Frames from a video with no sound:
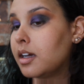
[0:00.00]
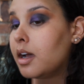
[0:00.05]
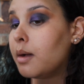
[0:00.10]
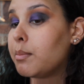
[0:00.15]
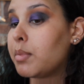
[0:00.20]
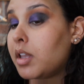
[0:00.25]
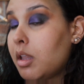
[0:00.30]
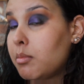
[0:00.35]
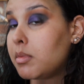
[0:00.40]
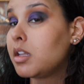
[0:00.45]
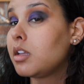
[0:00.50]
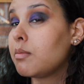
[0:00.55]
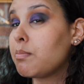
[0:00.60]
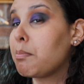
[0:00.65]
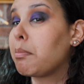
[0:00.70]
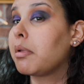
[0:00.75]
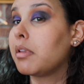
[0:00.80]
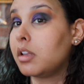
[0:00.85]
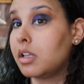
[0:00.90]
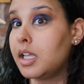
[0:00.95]
But let me
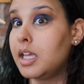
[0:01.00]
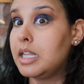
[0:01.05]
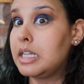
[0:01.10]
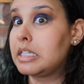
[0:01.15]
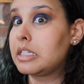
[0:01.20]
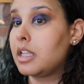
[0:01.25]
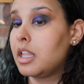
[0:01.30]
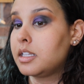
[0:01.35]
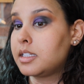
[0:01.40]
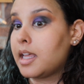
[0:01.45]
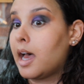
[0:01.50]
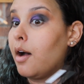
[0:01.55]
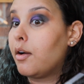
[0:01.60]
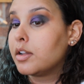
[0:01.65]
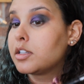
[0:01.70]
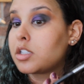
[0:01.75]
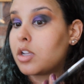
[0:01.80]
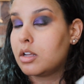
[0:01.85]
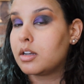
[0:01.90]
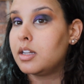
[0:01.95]
blend this
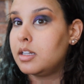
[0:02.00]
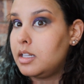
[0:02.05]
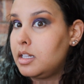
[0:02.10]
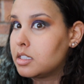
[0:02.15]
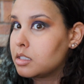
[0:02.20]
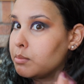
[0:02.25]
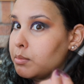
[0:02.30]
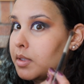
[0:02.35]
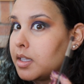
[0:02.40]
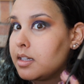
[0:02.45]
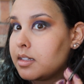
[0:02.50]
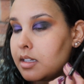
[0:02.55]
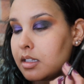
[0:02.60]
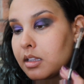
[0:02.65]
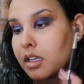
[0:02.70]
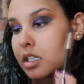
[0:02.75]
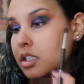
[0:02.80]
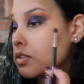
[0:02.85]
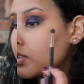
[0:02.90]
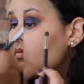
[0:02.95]
out. It's gonna need some
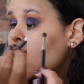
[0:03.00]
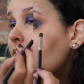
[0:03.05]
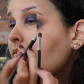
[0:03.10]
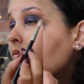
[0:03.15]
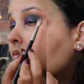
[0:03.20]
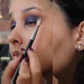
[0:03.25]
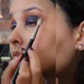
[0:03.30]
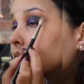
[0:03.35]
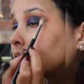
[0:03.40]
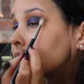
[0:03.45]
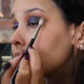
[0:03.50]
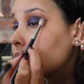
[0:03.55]
blending, that's for sure.